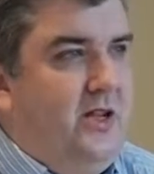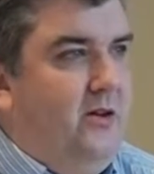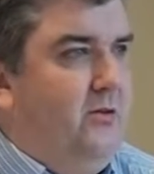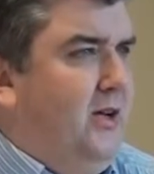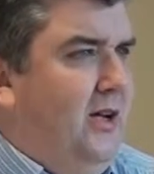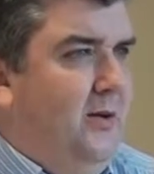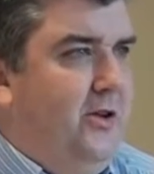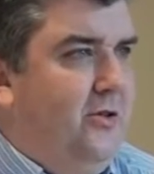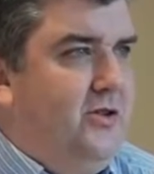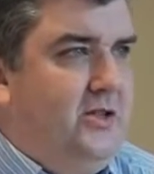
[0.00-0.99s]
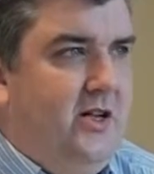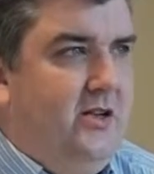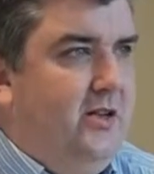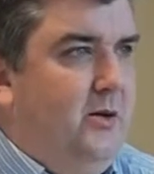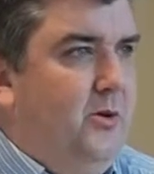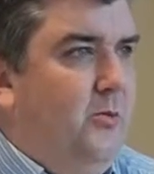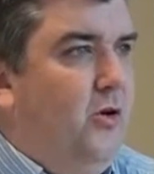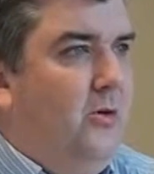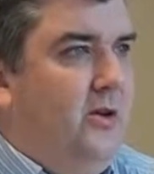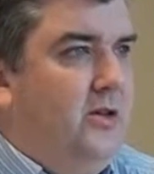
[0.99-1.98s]
okay, let me understand a little bit
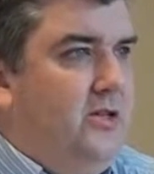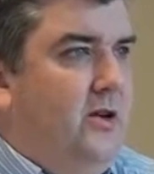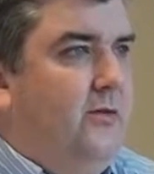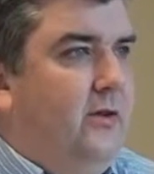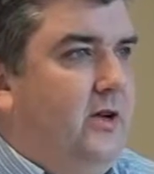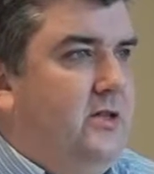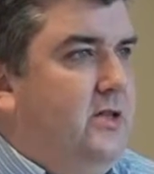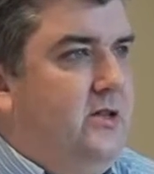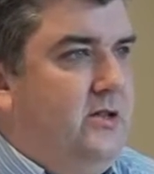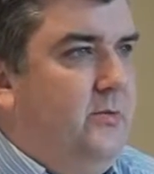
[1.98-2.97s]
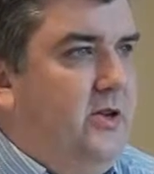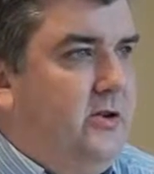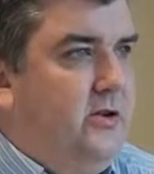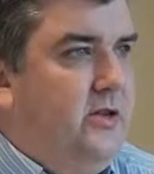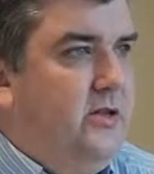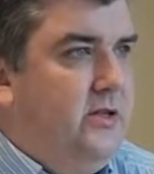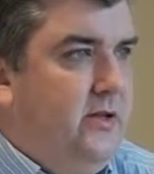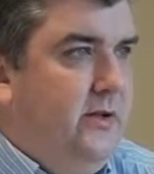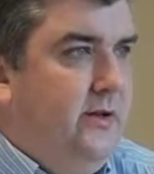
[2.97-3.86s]
more about this offer and see if it meets our needs.